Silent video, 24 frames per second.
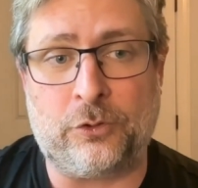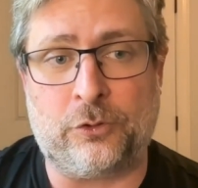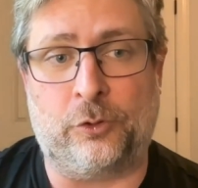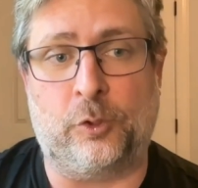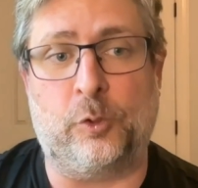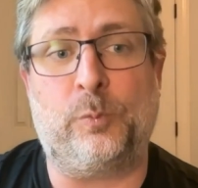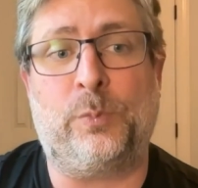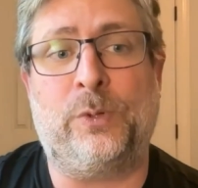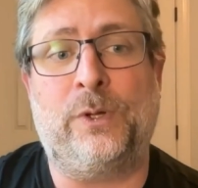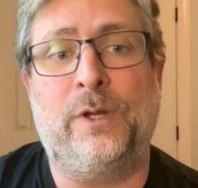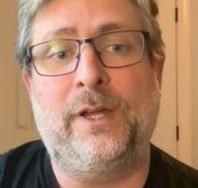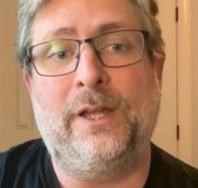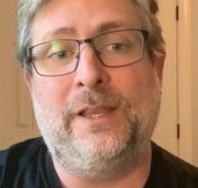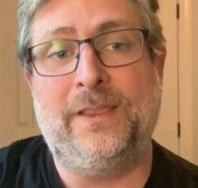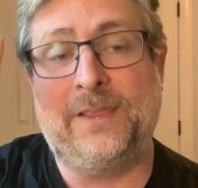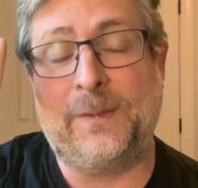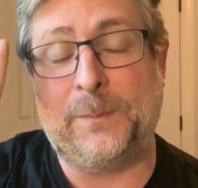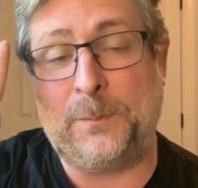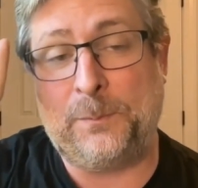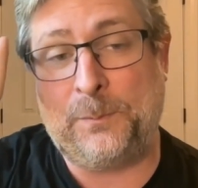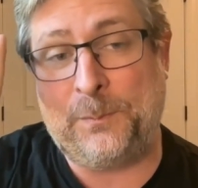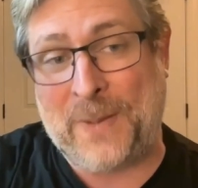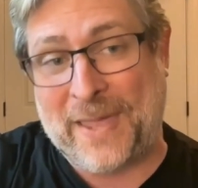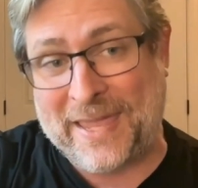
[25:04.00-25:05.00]
group,
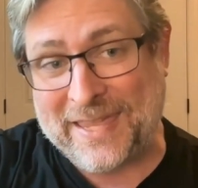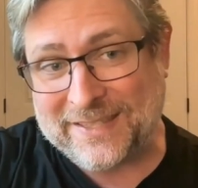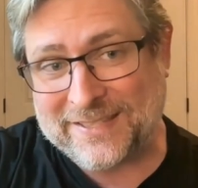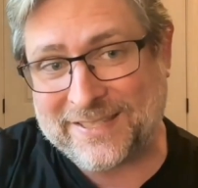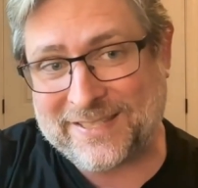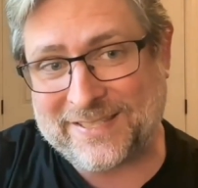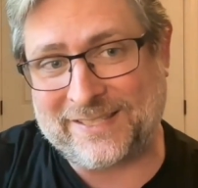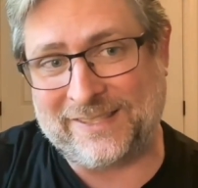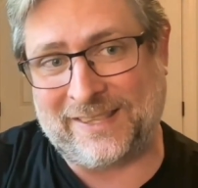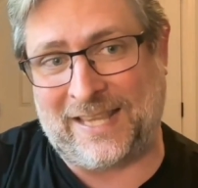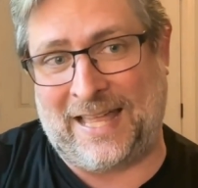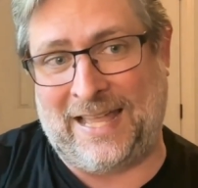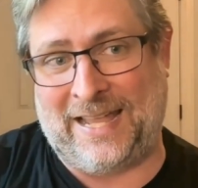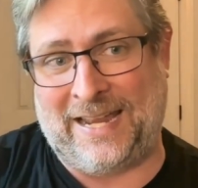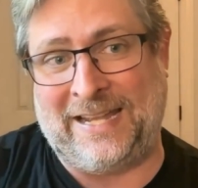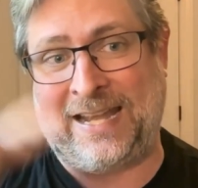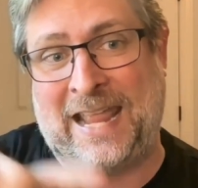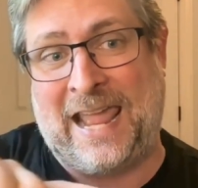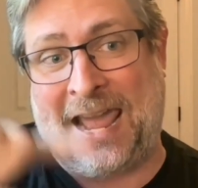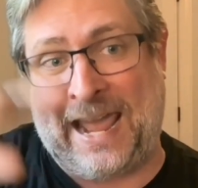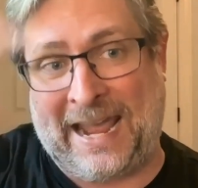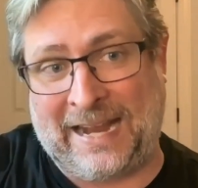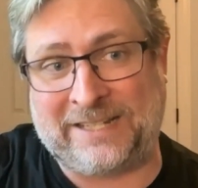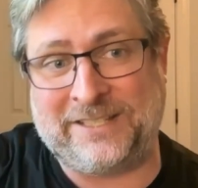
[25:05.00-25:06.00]
the
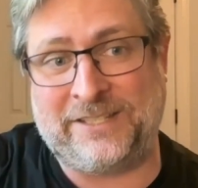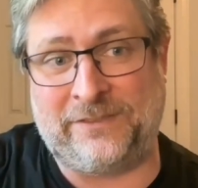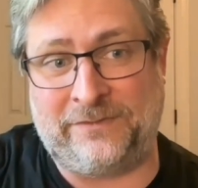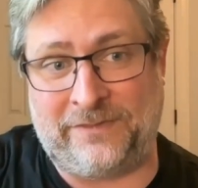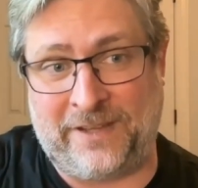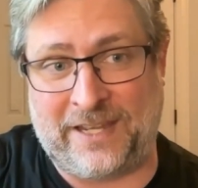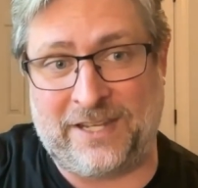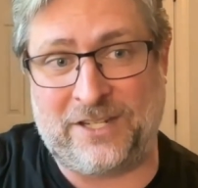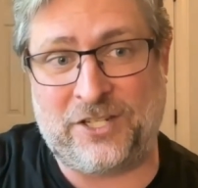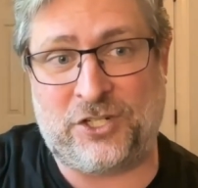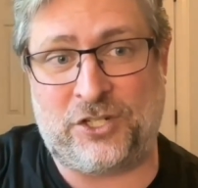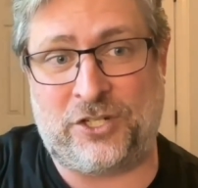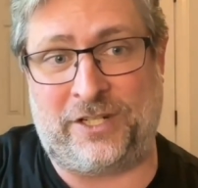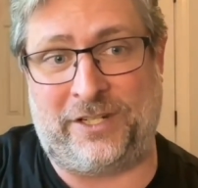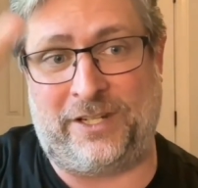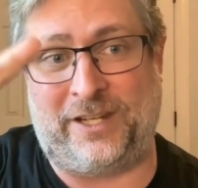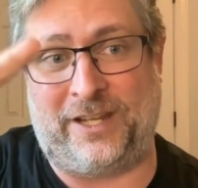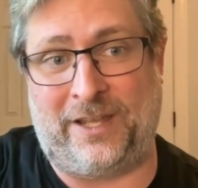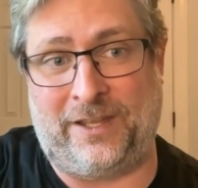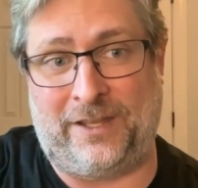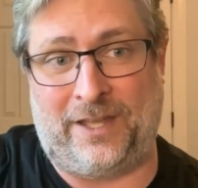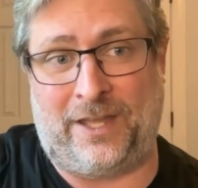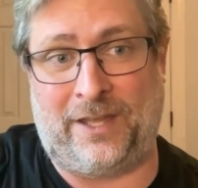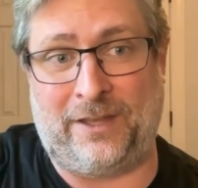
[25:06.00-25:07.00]
baseline
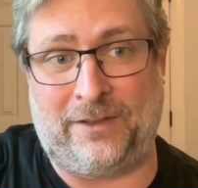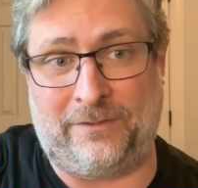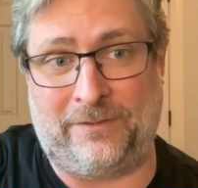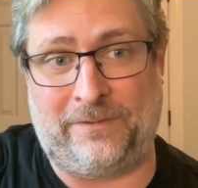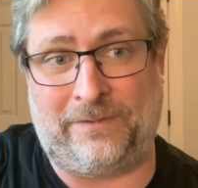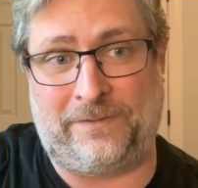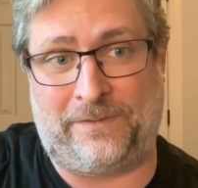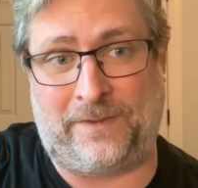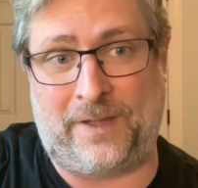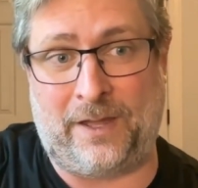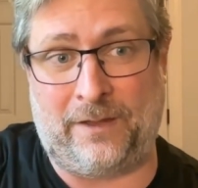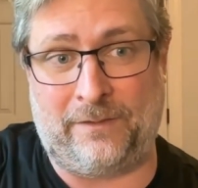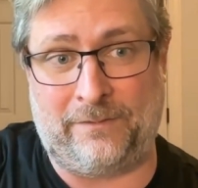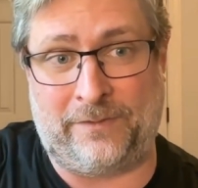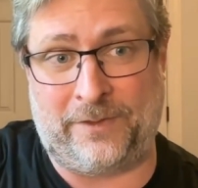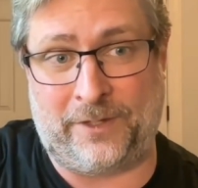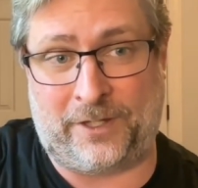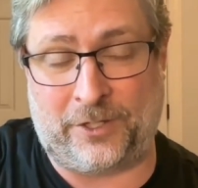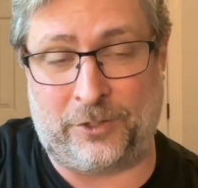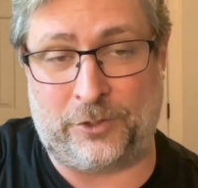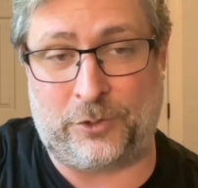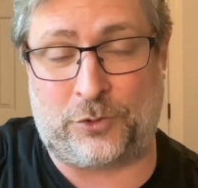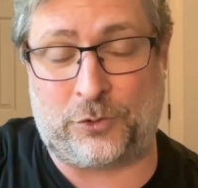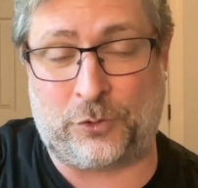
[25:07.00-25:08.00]
activation of
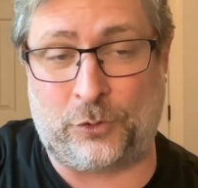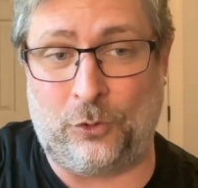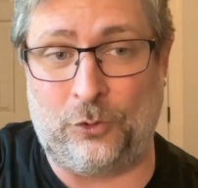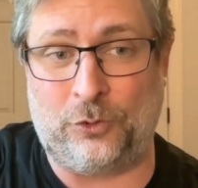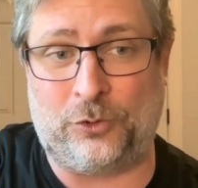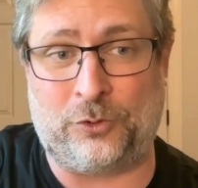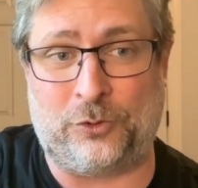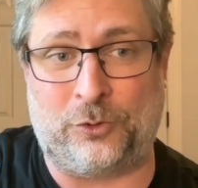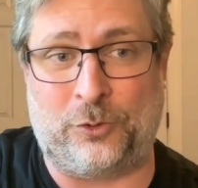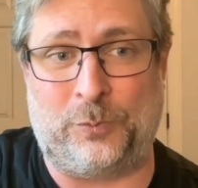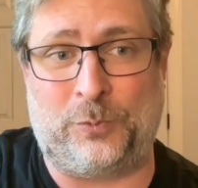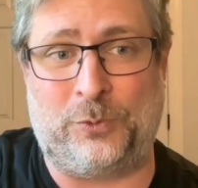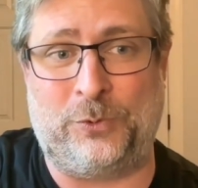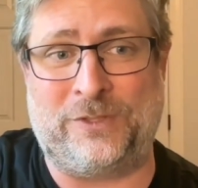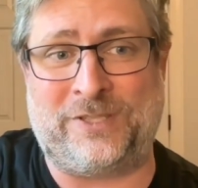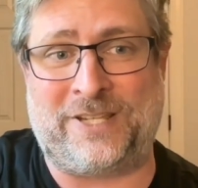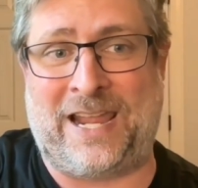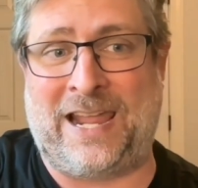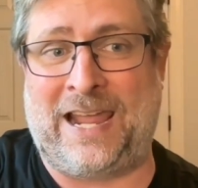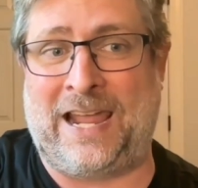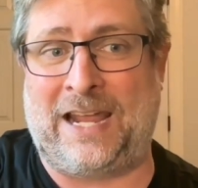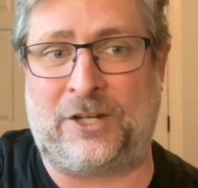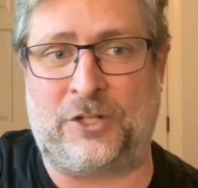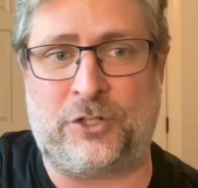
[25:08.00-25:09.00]
the control group
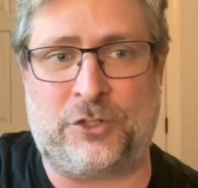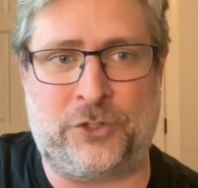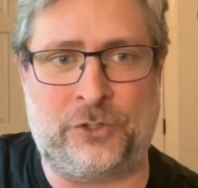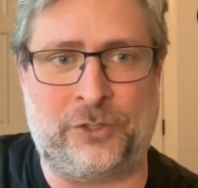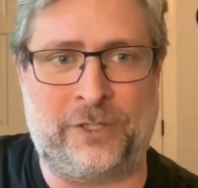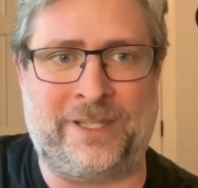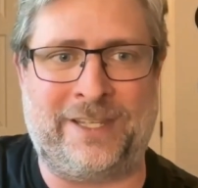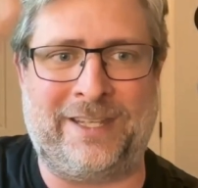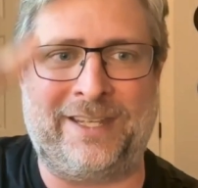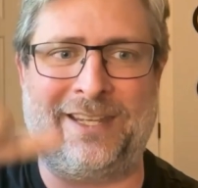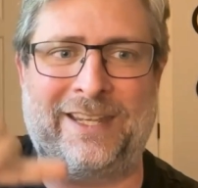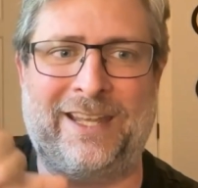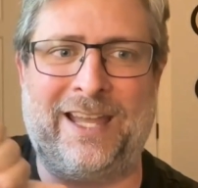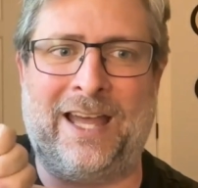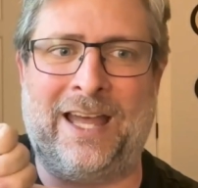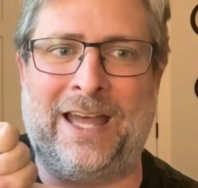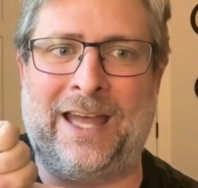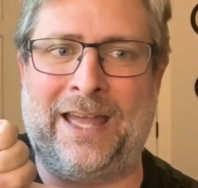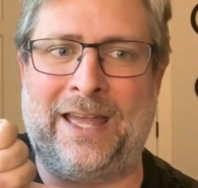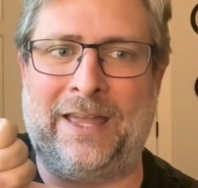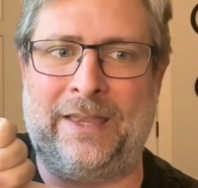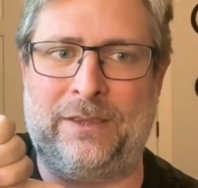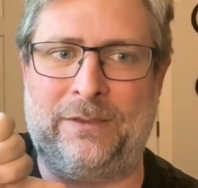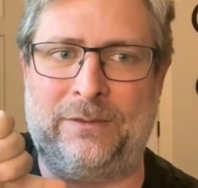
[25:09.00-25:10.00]
was actually
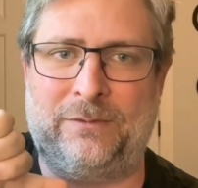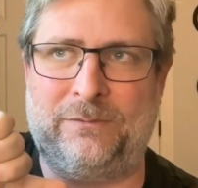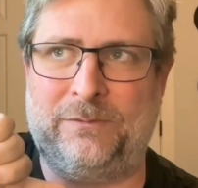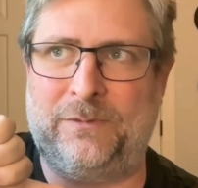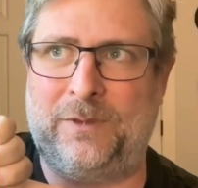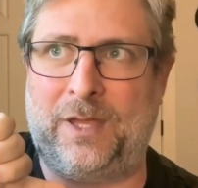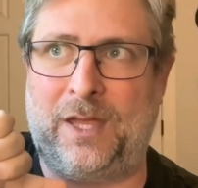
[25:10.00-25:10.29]
a